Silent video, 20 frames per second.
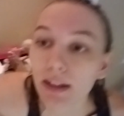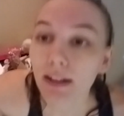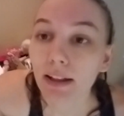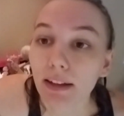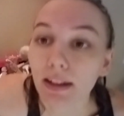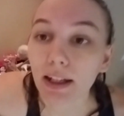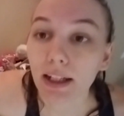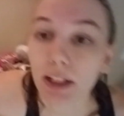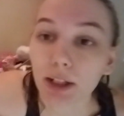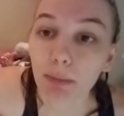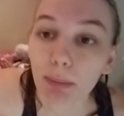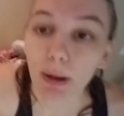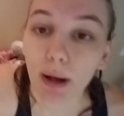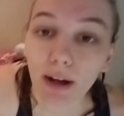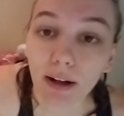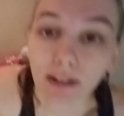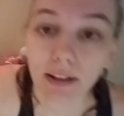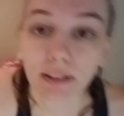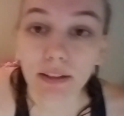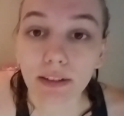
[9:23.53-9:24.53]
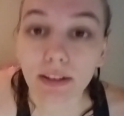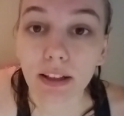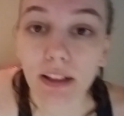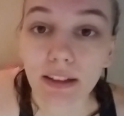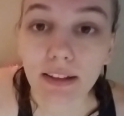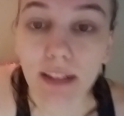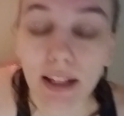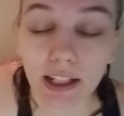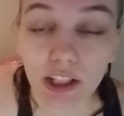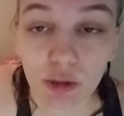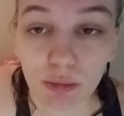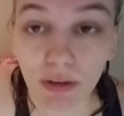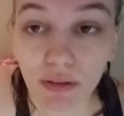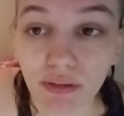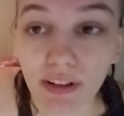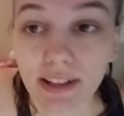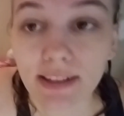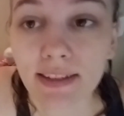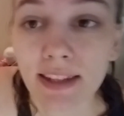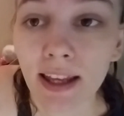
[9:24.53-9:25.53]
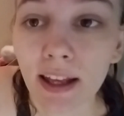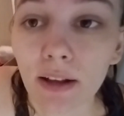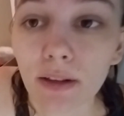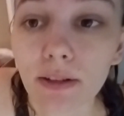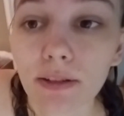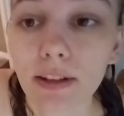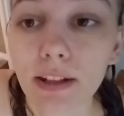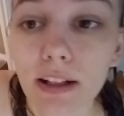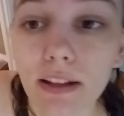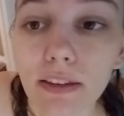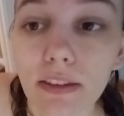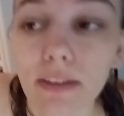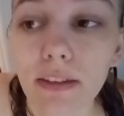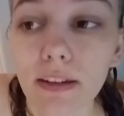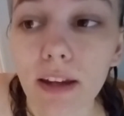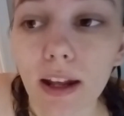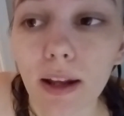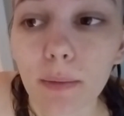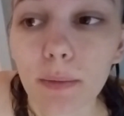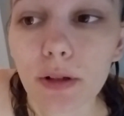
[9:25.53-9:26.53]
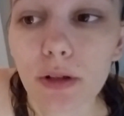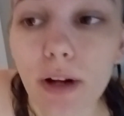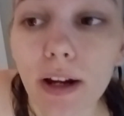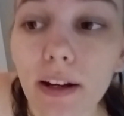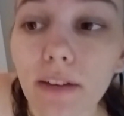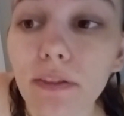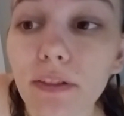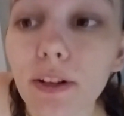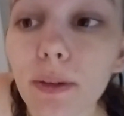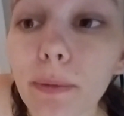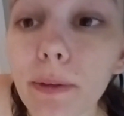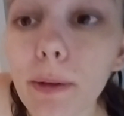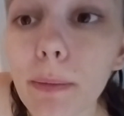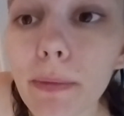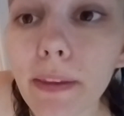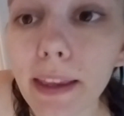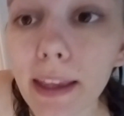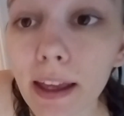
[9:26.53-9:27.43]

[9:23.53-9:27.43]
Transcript: taken apart to take it to my friend's house, and it's time to try and film something